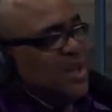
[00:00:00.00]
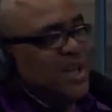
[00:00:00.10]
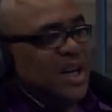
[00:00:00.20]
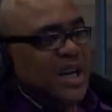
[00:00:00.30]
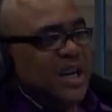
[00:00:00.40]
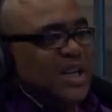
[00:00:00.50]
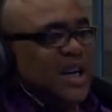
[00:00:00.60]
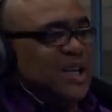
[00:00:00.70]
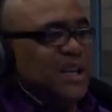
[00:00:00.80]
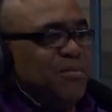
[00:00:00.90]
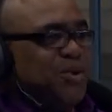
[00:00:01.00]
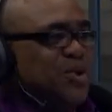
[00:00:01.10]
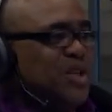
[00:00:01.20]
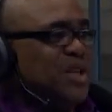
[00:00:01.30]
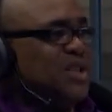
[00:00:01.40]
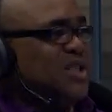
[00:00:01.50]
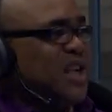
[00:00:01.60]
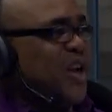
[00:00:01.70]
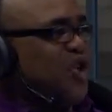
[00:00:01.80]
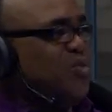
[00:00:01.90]
that the Puritans
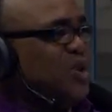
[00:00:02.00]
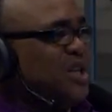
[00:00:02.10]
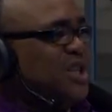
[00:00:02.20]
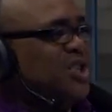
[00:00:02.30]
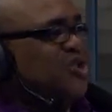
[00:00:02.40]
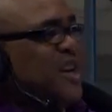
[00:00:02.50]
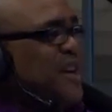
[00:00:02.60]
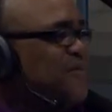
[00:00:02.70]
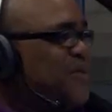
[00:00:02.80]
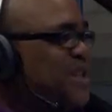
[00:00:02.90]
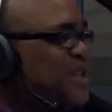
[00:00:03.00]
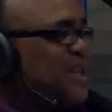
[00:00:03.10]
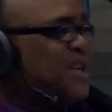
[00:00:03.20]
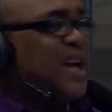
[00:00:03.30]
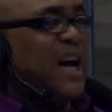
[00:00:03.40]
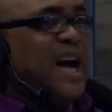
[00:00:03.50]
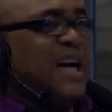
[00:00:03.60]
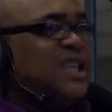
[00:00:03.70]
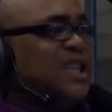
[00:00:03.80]
accumulated, reinvested, and